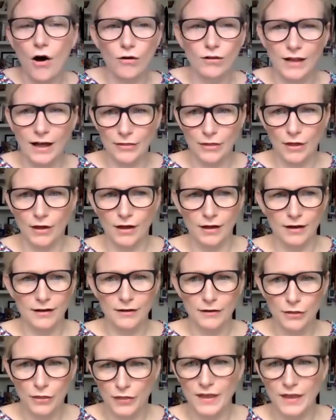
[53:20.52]
other
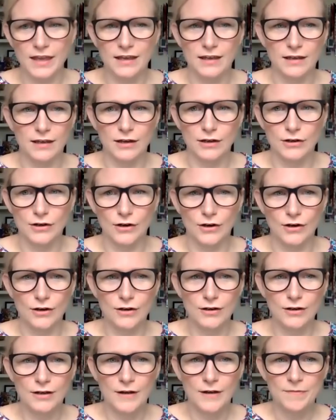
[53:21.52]
thing,
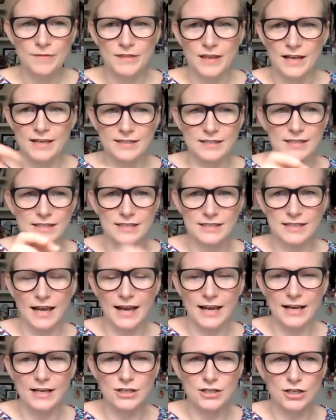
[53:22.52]
There's the
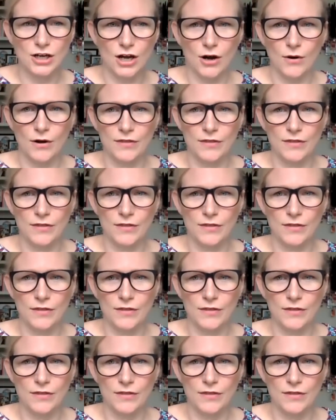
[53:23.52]
stage show,